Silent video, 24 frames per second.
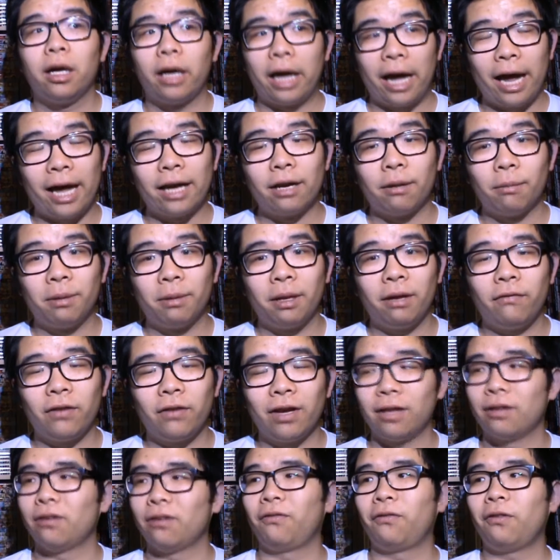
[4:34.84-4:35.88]
In
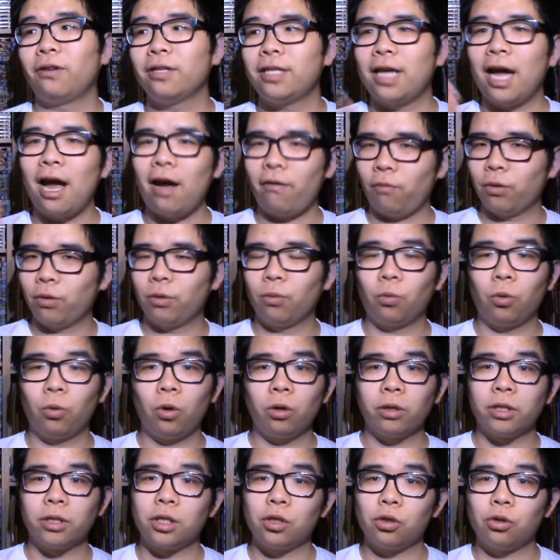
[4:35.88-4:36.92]
Oblivion, the first half when the
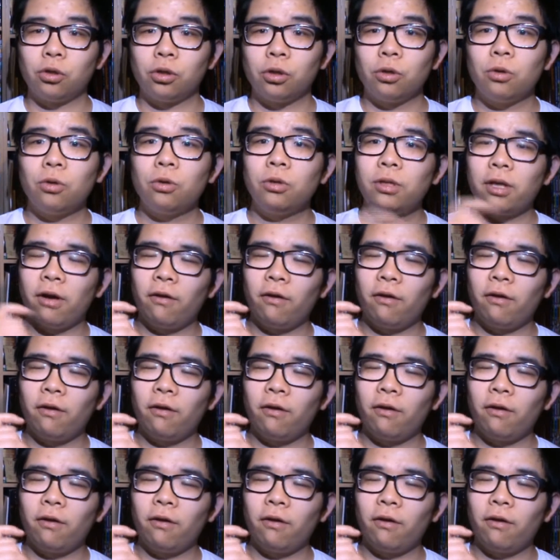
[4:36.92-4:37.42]
world is introduced,